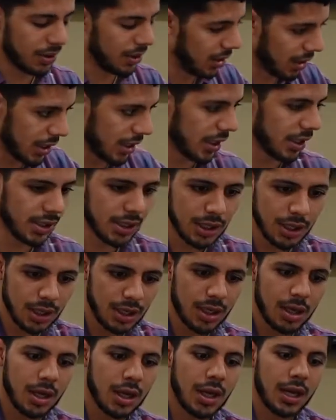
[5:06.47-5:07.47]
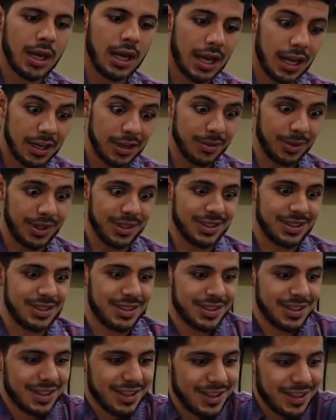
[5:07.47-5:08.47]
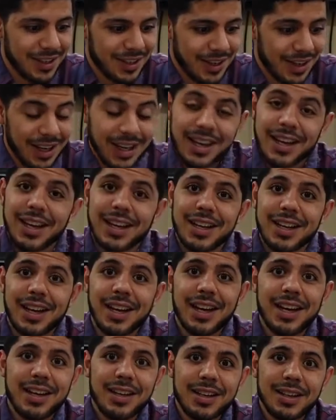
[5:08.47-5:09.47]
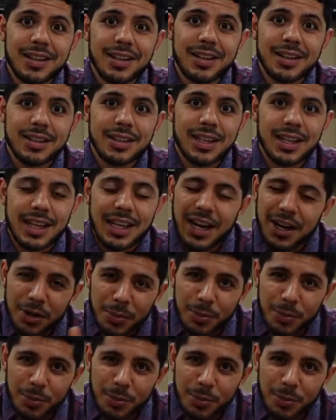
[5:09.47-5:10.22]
All right. Anyways, and get on a